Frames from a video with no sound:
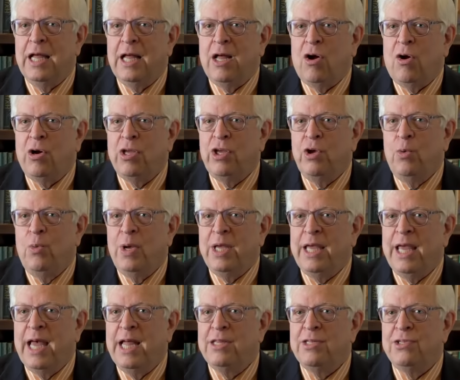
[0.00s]
are you
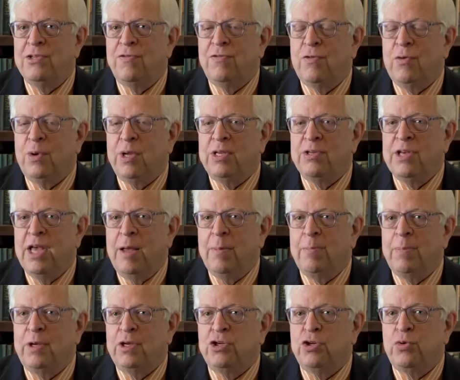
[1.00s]
against, for
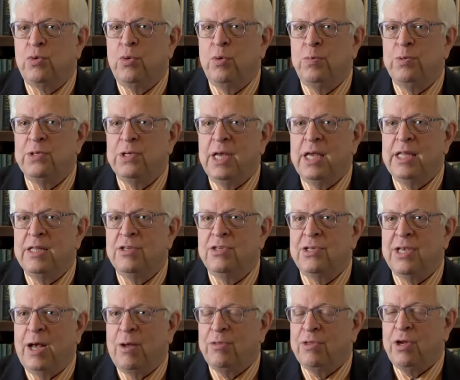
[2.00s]
example, troops in
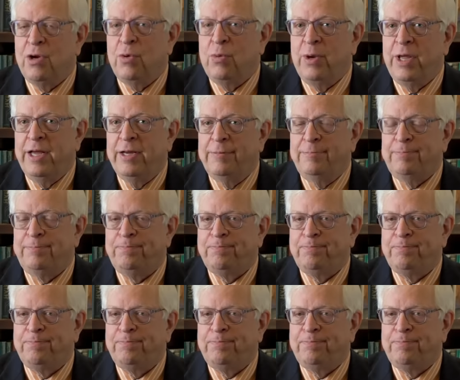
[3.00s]
South Korea?